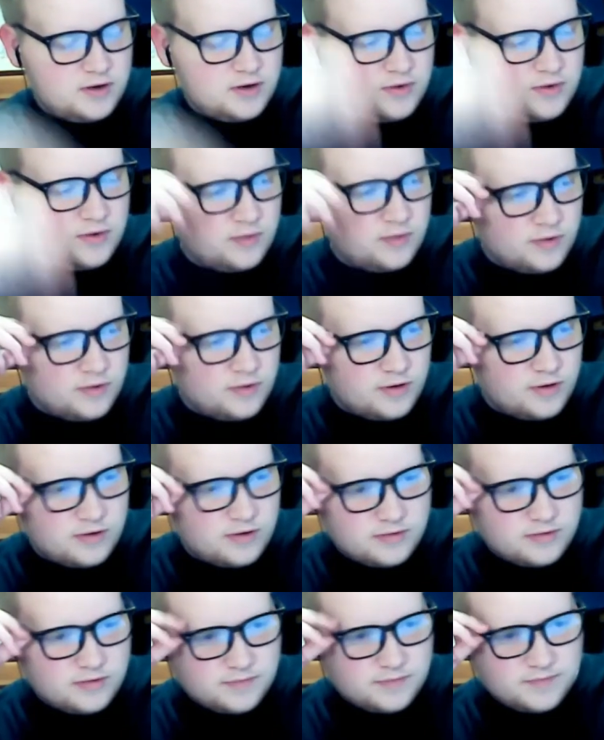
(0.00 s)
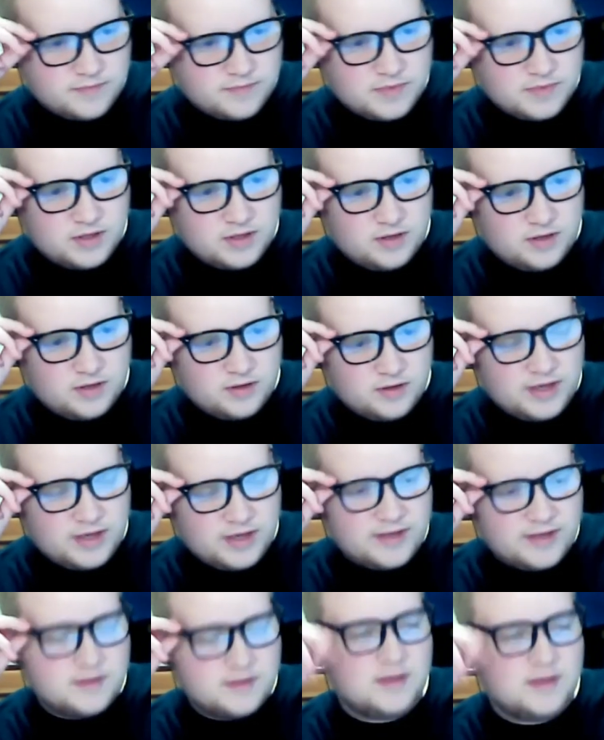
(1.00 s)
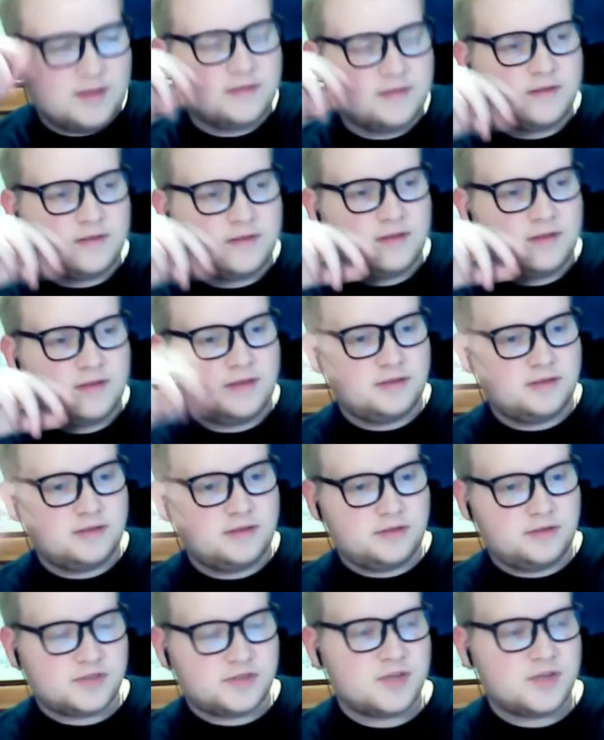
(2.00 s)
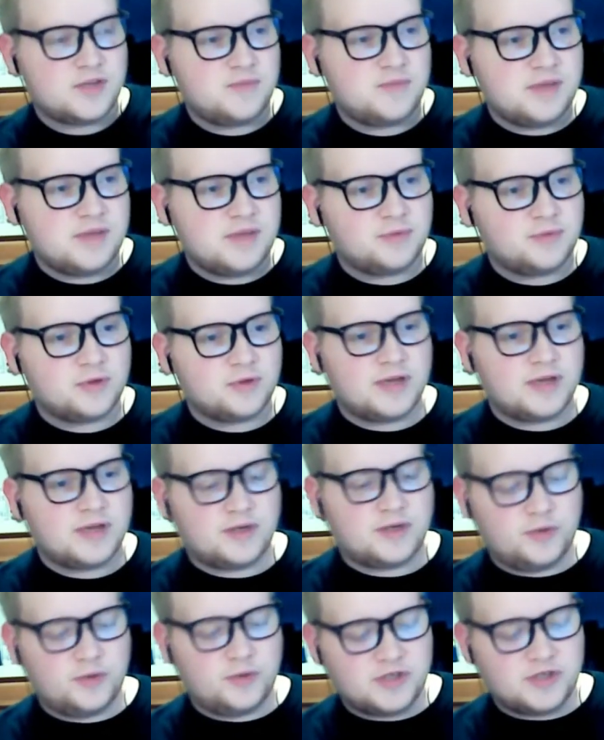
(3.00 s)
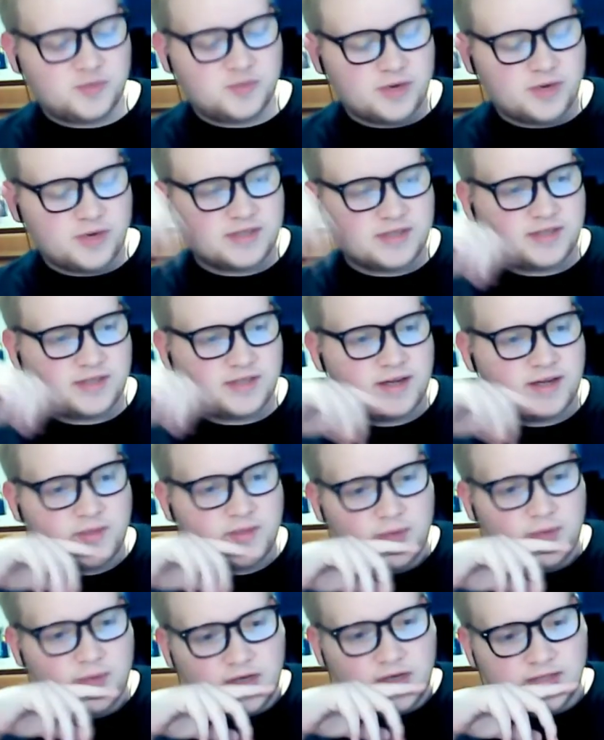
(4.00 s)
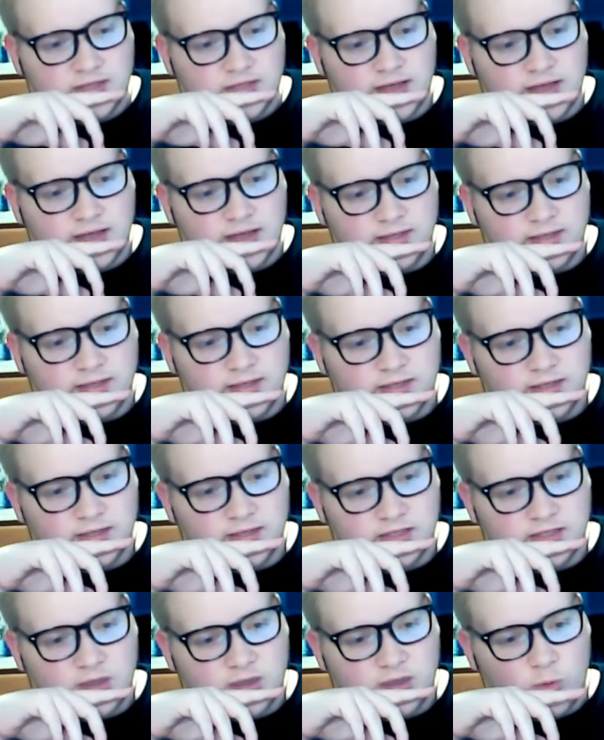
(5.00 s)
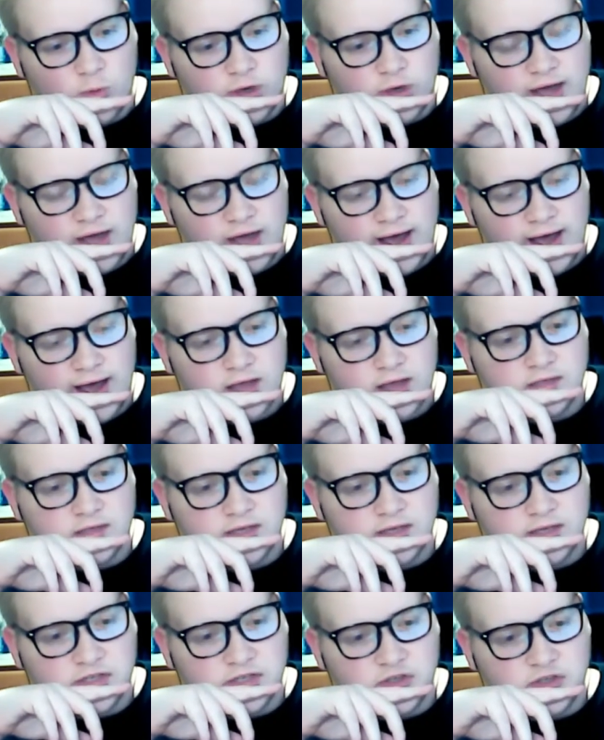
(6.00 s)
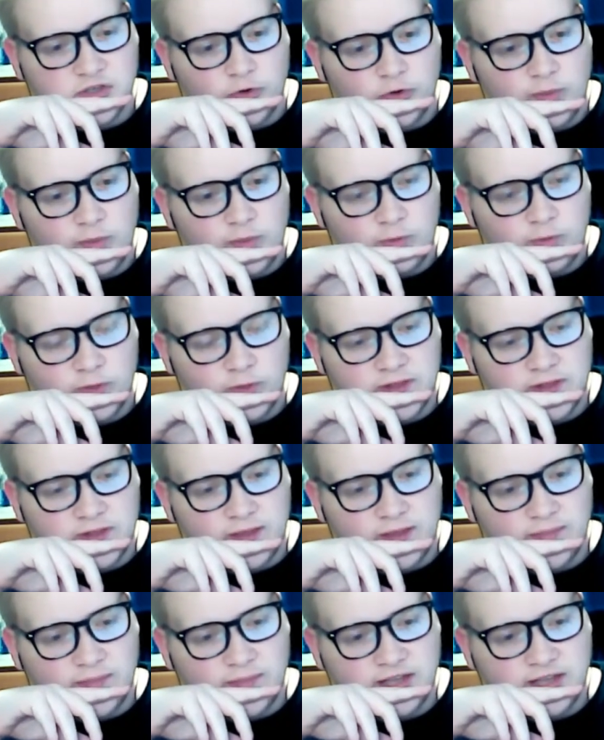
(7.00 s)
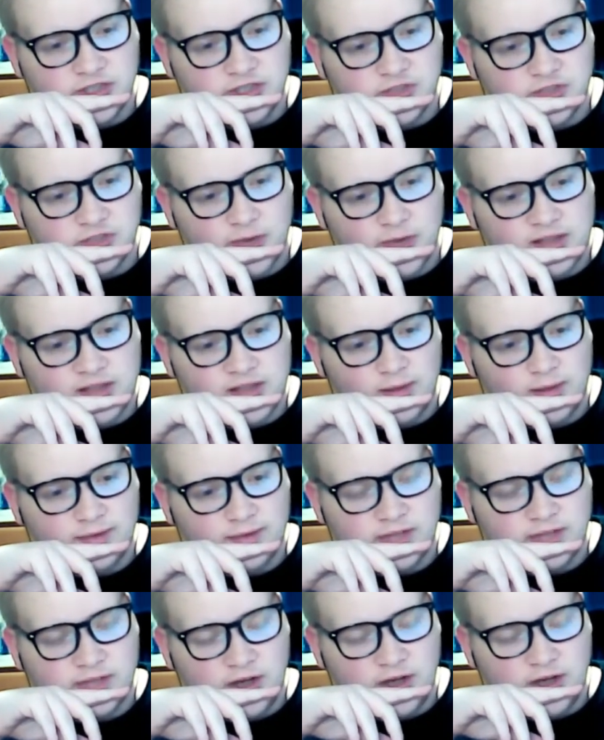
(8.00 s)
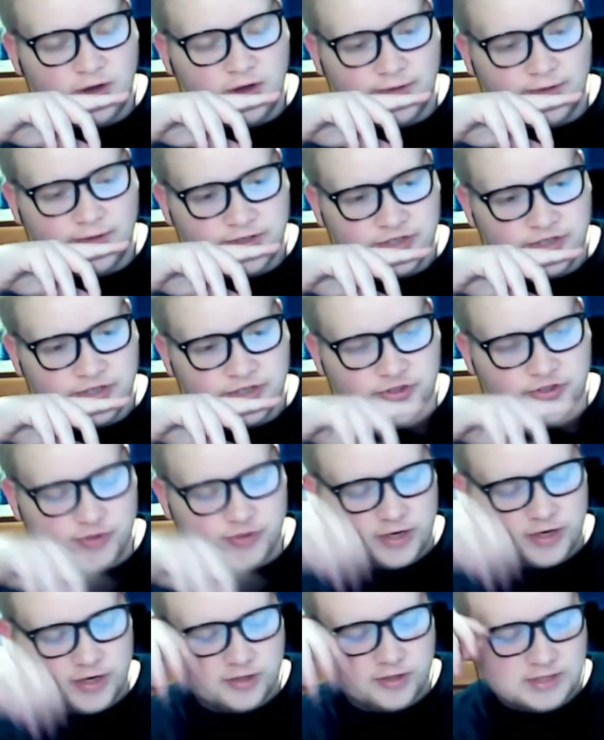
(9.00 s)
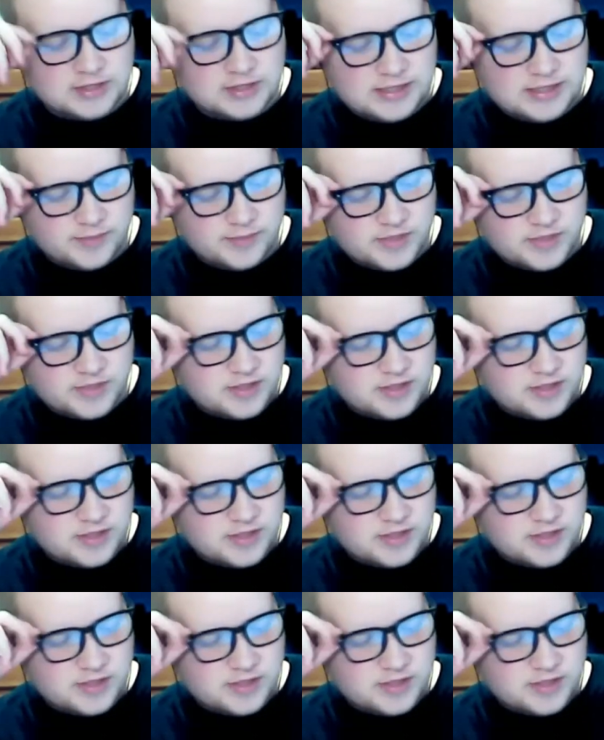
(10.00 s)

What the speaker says: or like, and then some people like who express like opinions like this, and then someone has a disagreement with them, they just write them off like, oh, they're just triggered libs.